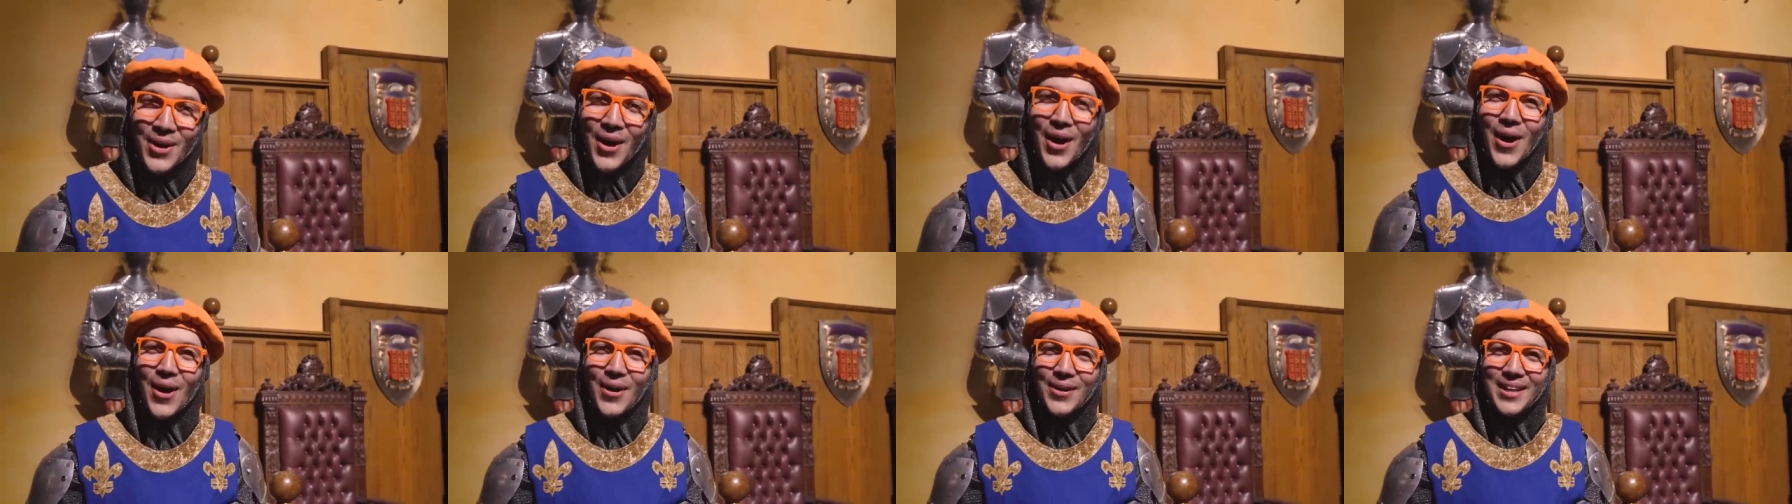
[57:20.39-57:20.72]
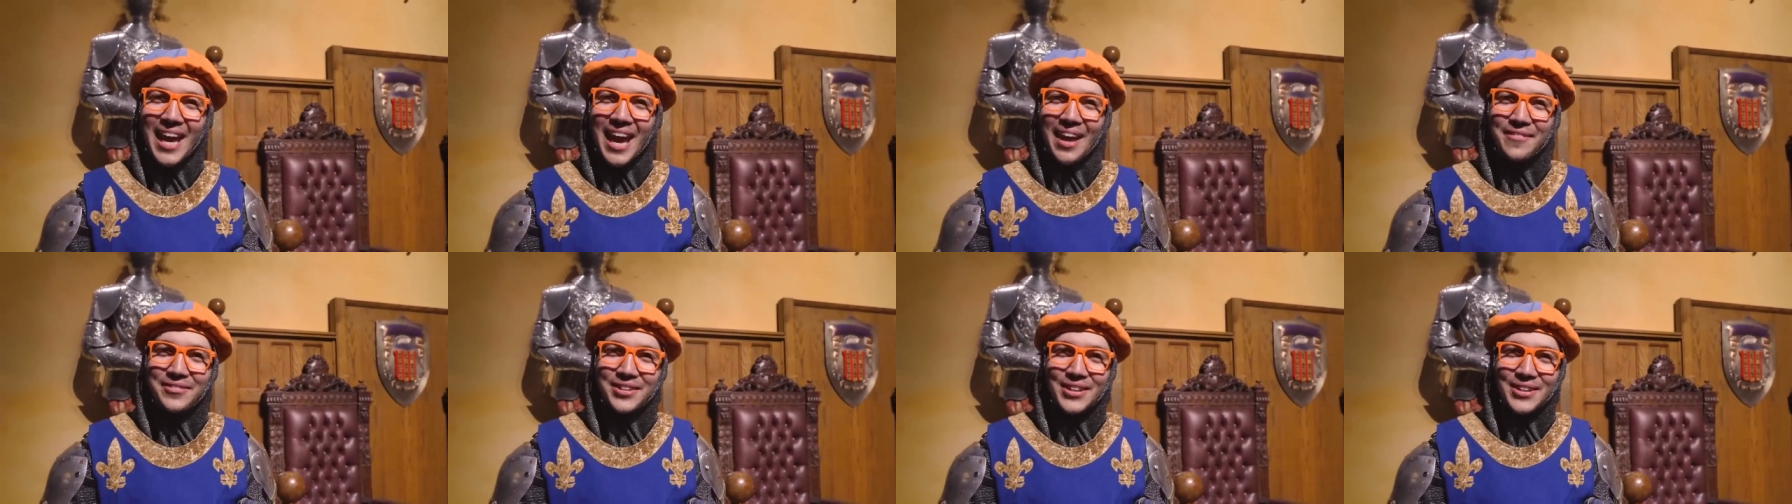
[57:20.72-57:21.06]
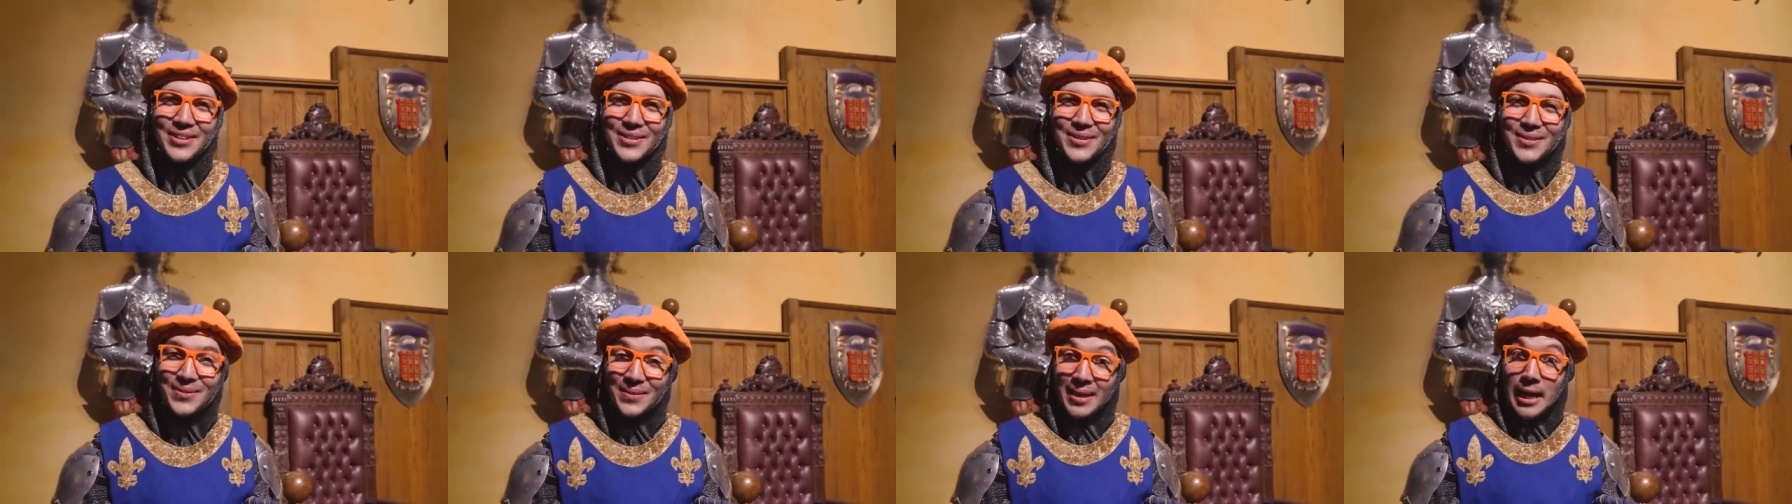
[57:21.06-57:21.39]
all you have to
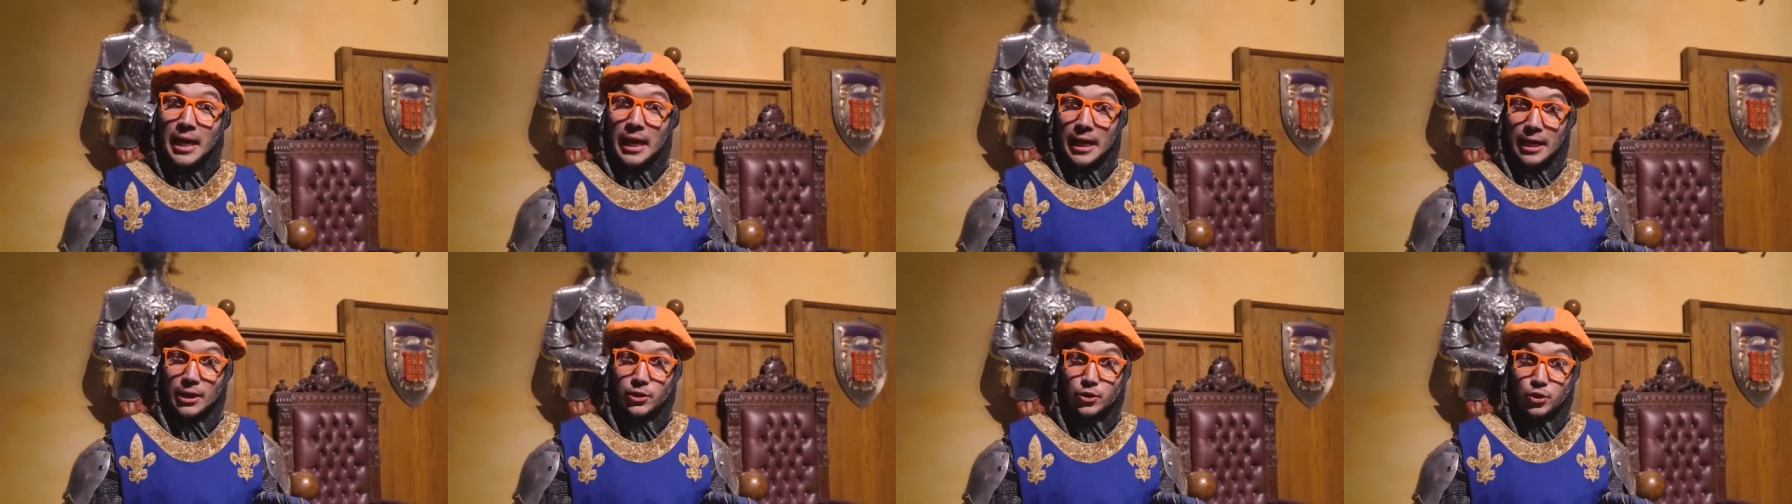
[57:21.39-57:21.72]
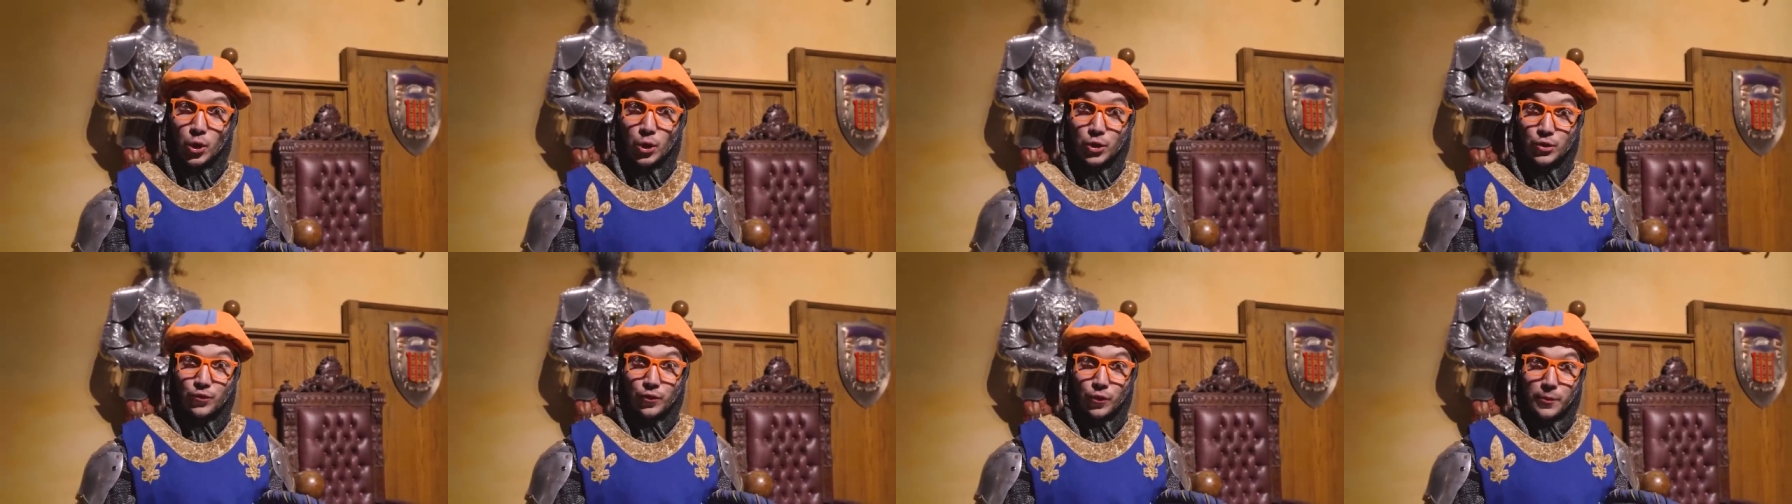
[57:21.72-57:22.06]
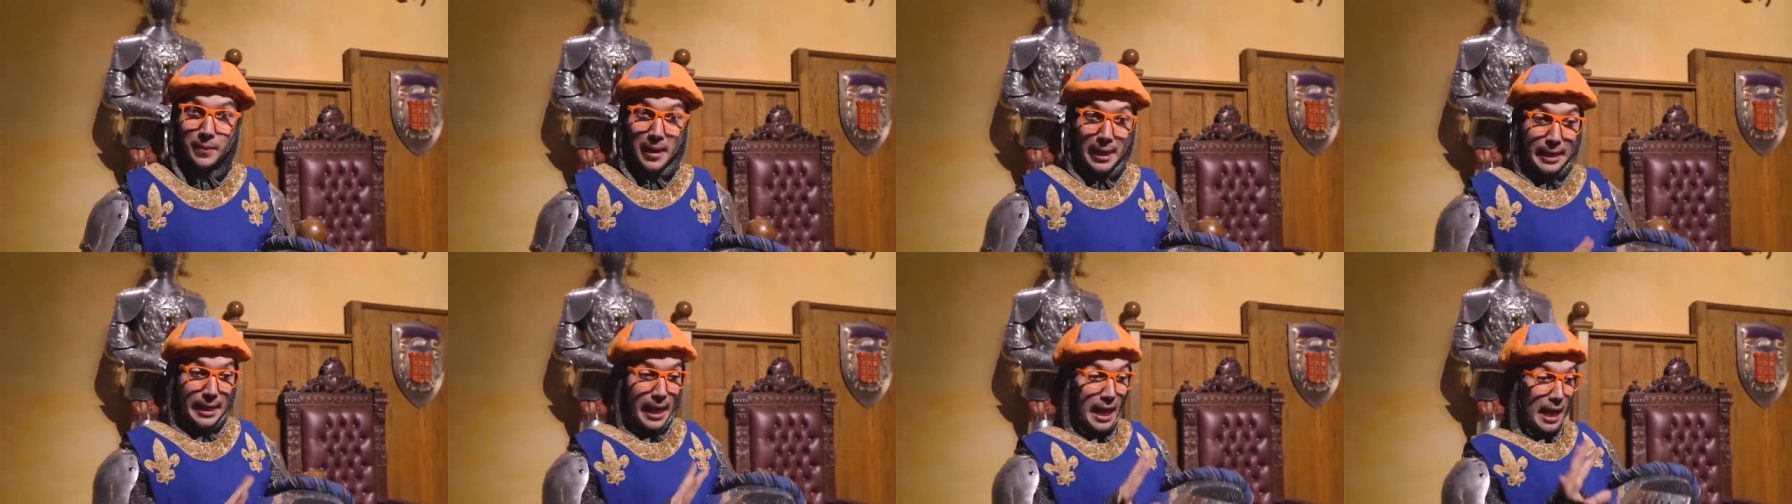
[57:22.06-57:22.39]
do is search for
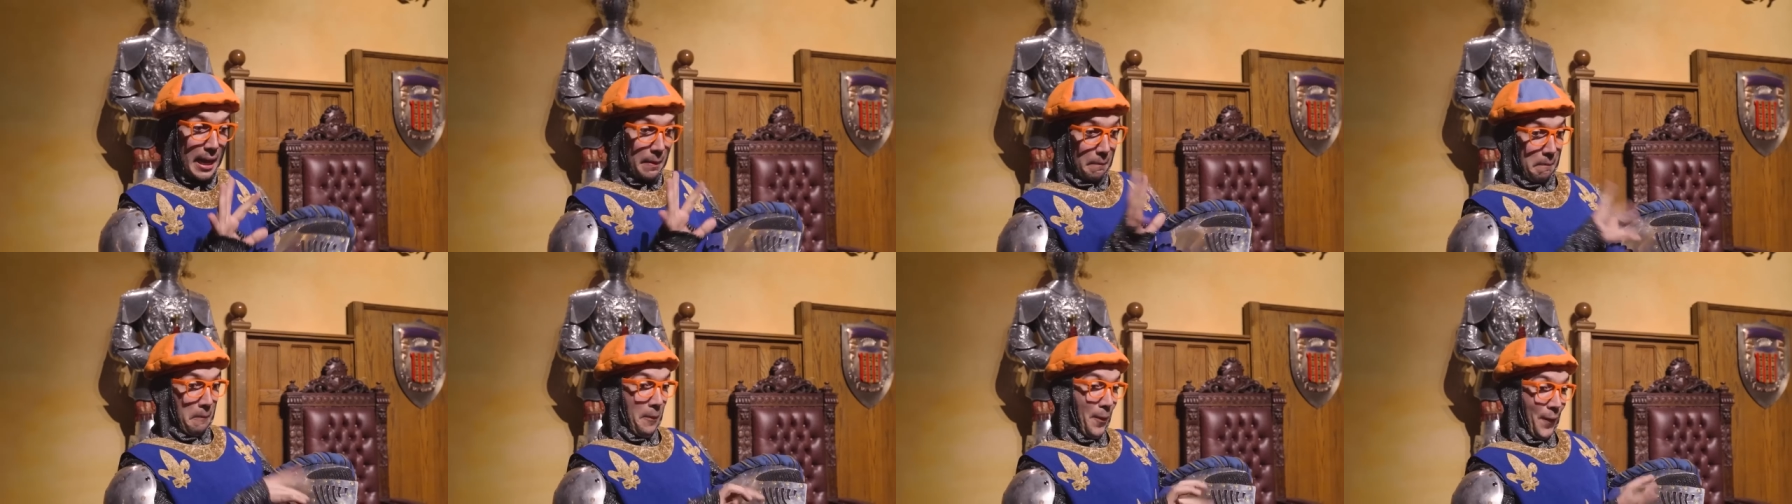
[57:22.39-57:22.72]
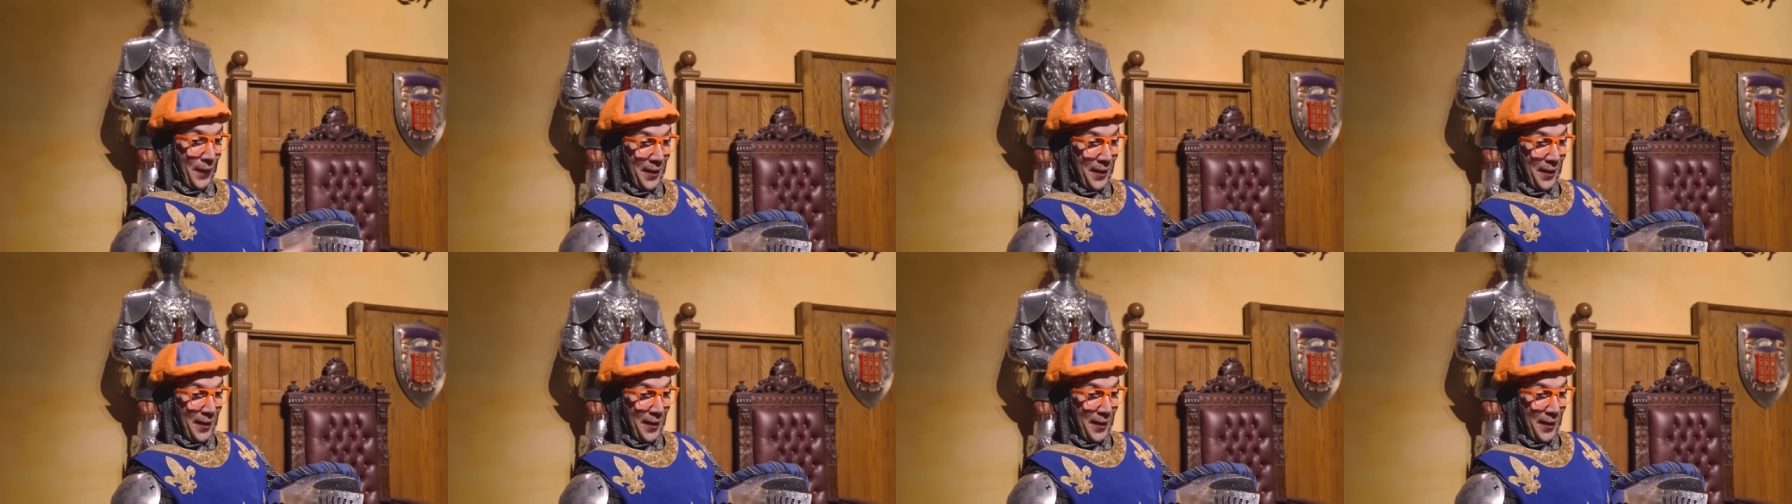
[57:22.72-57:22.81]
my name.